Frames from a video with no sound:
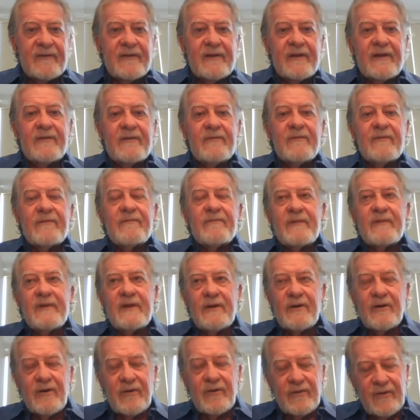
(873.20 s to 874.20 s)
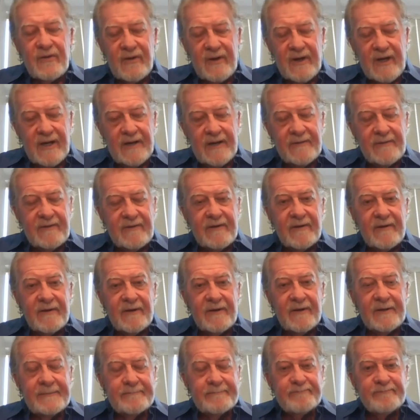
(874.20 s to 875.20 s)
then you got
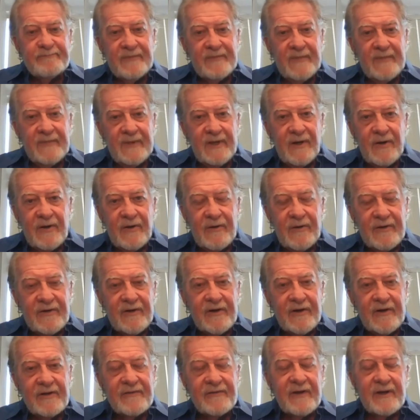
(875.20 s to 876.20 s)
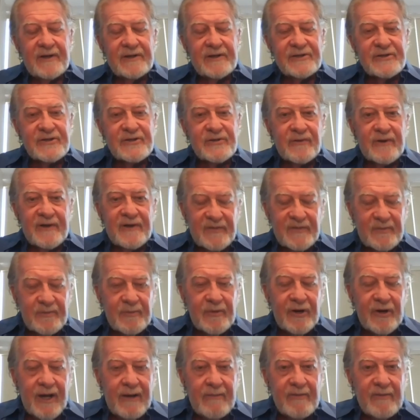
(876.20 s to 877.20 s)
adult dentistry is
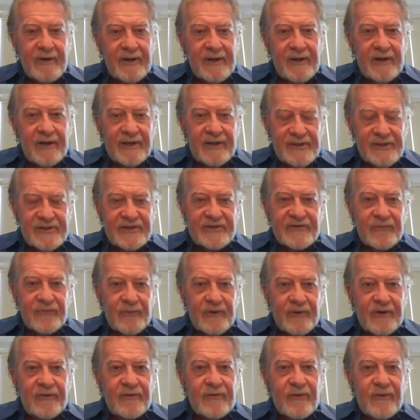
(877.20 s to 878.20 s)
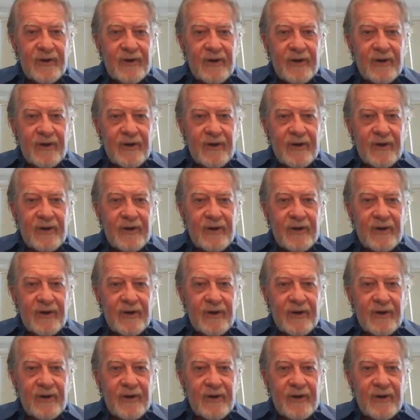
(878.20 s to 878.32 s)
predominantly just redoing